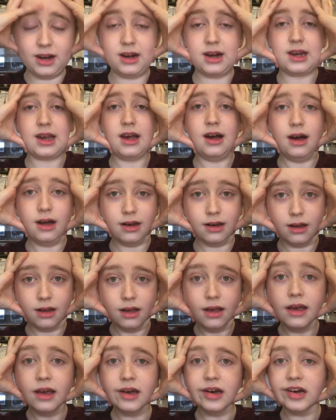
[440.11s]
I can't
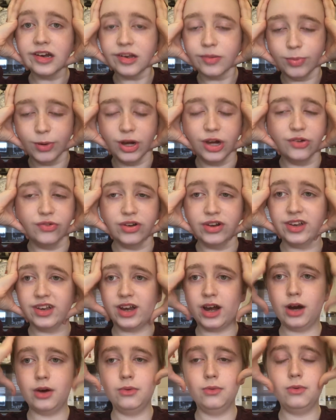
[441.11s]
experience
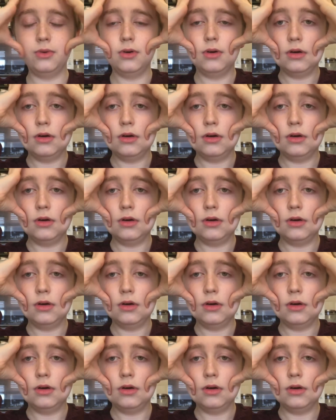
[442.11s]
how